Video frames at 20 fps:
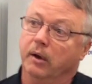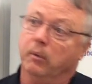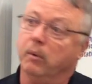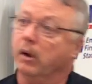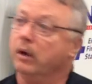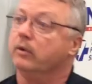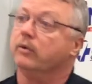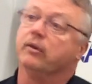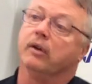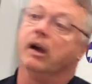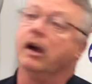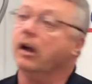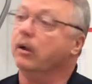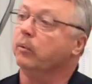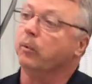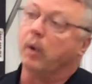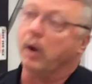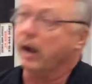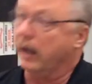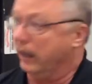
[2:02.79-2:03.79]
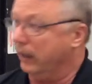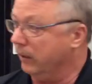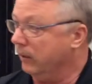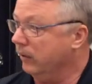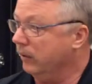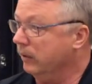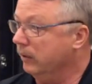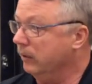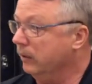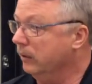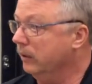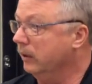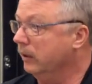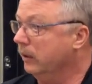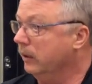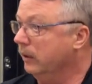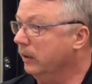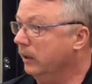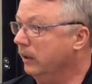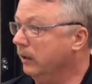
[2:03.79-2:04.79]
it wants to unwind.
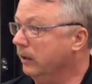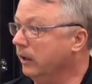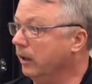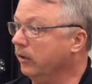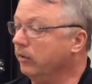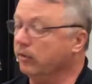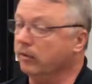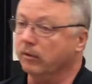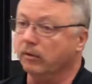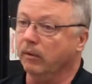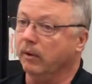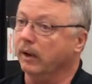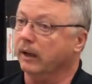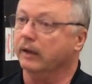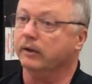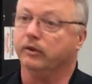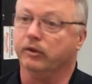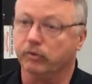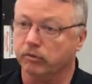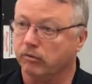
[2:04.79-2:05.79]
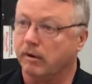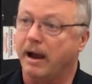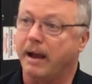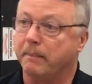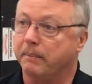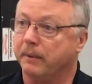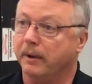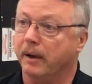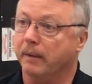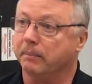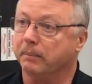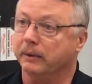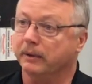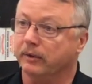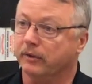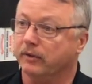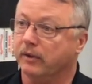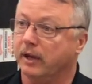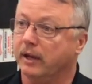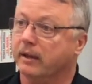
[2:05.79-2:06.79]
It doesn't want to just wrap up
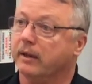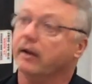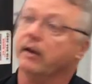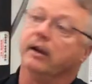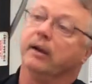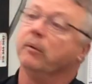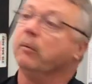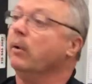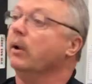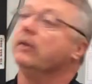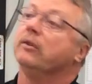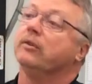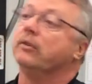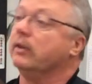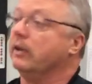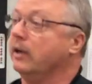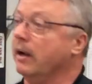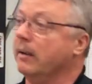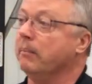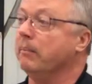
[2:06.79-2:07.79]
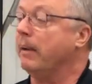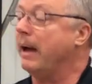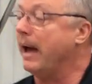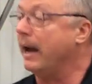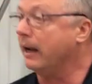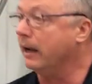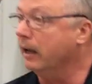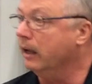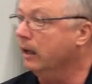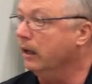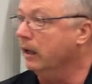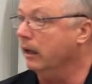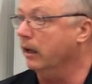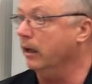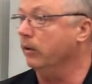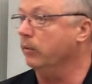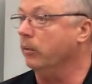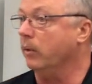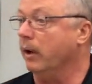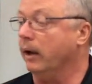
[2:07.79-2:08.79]
and stay there. It wants to come back
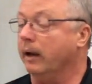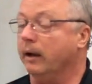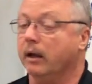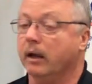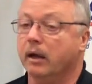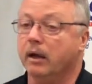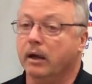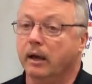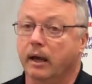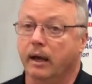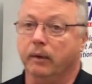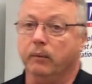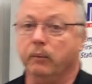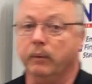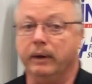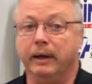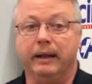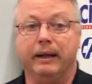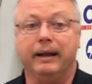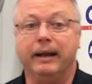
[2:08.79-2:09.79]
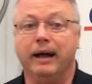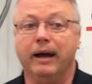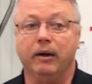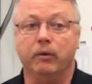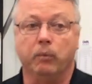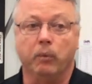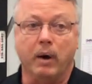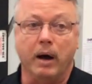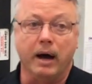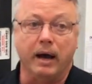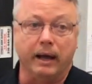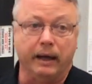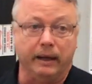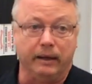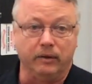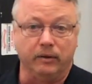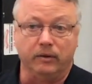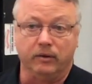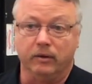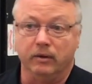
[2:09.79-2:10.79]
and unwind. And when it
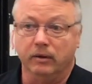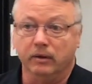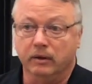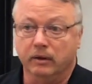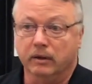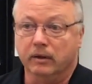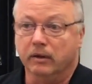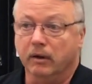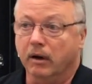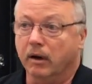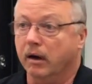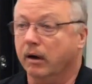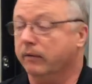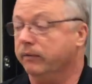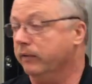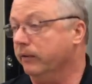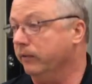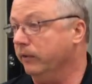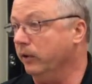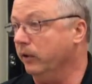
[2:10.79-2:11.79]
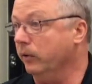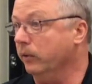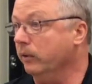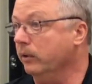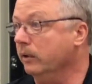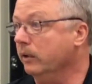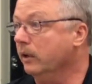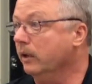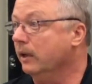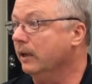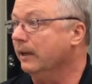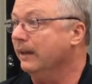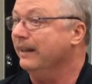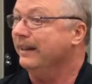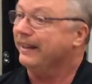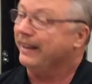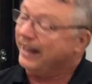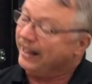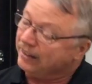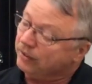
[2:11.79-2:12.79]
unwinds off of you,
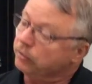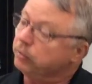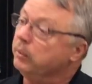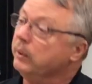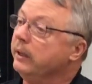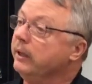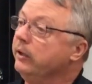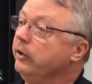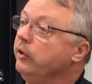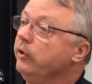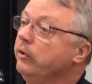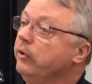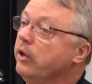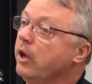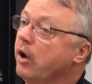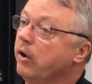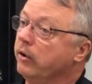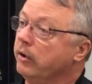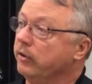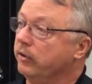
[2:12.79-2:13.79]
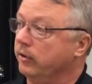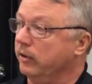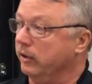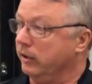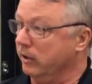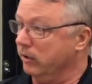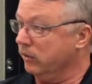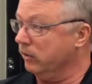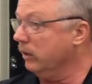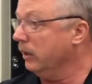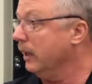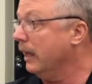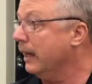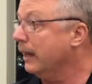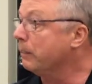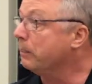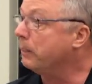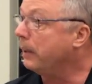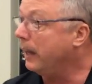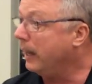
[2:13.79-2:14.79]
that's when you notice that there's a
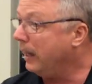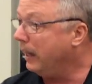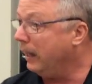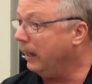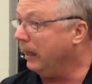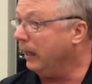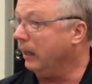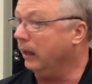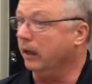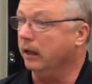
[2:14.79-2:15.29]
lot of pain